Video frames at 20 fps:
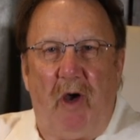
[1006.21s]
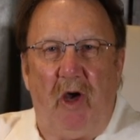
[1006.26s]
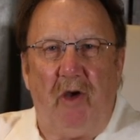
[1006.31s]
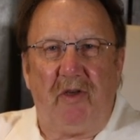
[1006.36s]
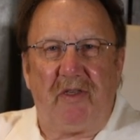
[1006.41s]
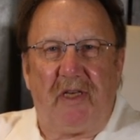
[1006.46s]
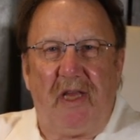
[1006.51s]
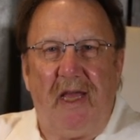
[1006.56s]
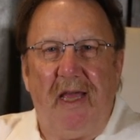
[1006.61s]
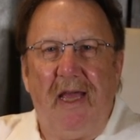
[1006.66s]

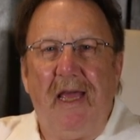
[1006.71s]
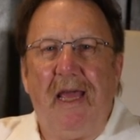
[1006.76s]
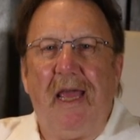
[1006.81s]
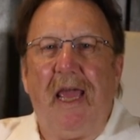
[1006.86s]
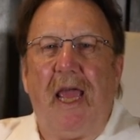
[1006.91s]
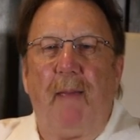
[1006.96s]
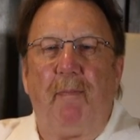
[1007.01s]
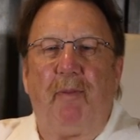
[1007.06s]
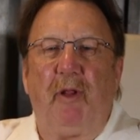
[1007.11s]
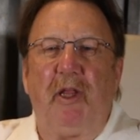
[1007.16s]
post,
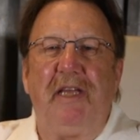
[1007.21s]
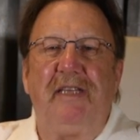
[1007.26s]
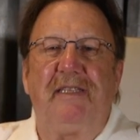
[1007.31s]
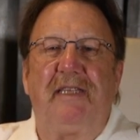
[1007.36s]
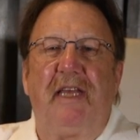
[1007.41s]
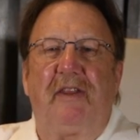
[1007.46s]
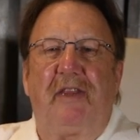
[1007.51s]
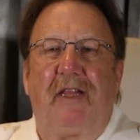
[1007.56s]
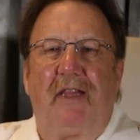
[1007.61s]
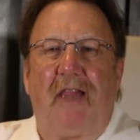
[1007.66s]
and please
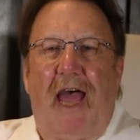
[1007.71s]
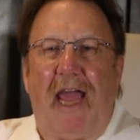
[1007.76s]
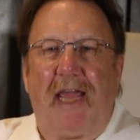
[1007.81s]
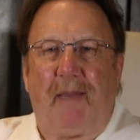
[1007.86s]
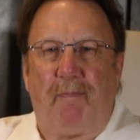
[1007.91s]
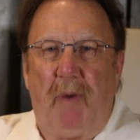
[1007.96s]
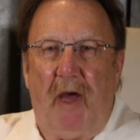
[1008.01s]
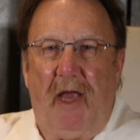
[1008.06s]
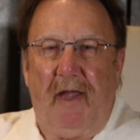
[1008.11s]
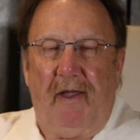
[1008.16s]
hit the
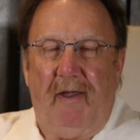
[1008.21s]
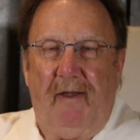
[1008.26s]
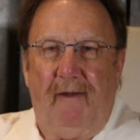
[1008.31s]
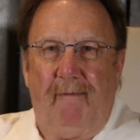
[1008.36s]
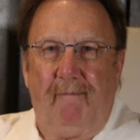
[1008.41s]
like button.